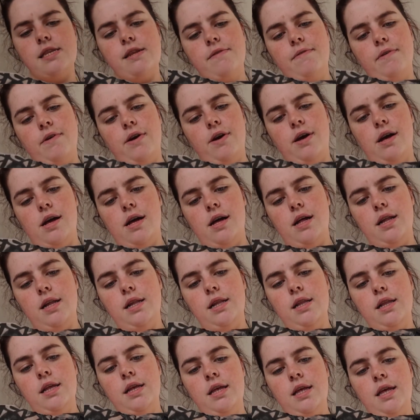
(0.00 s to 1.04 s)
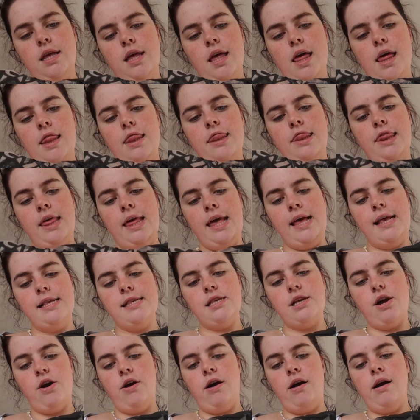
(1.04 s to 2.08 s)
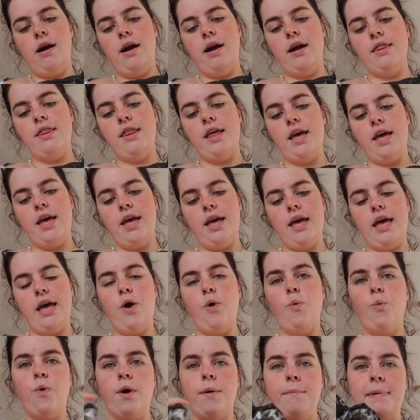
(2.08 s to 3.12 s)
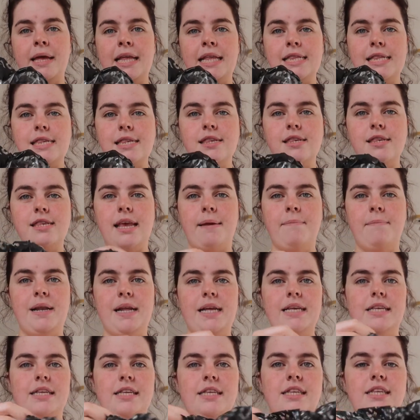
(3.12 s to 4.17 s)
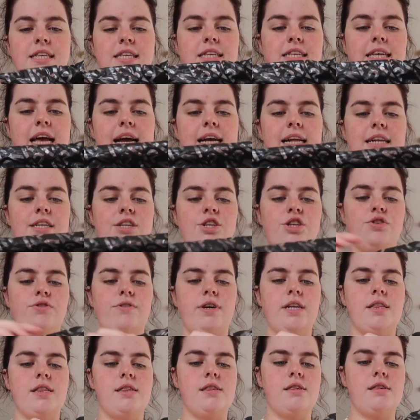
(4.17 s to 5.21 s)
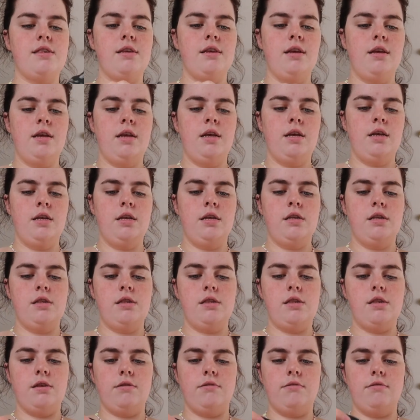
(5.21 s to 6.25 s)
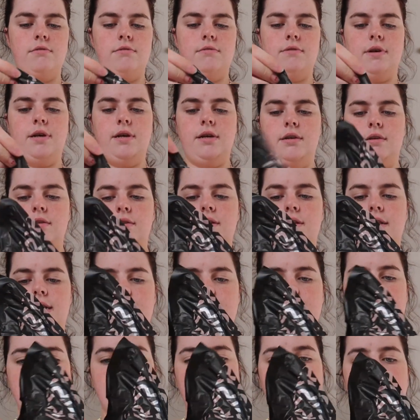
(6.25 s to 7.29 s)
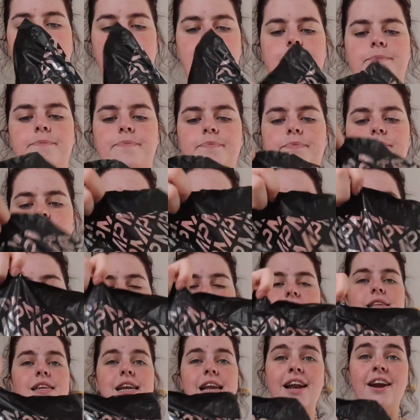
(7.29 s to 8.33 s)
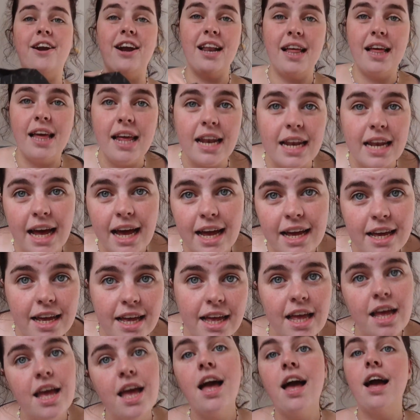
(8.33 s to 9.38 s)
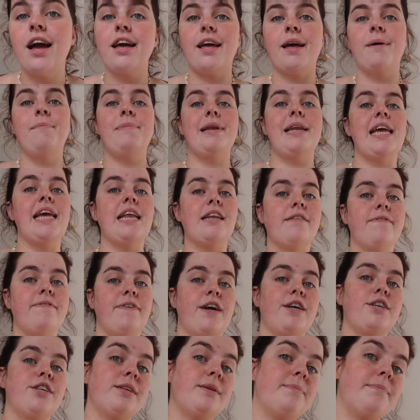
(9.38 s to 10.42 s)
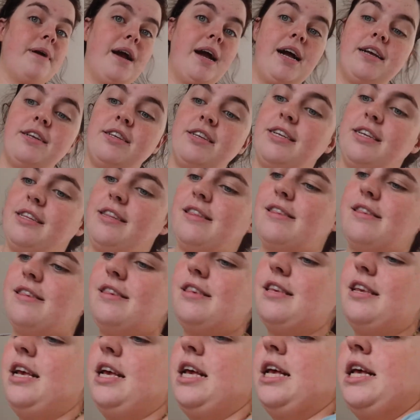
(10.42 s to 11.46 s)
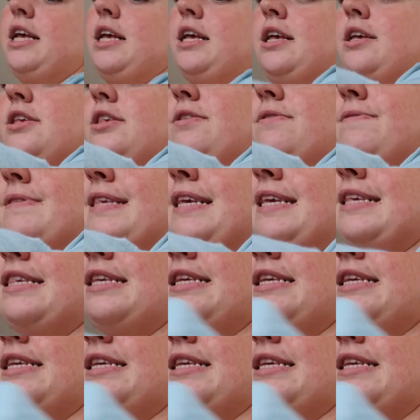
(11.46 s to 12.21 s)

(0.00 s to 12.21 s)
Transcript: of all, these are the women's seamless cycling shorts. So let's see. This is literally like complete first impressions. So it says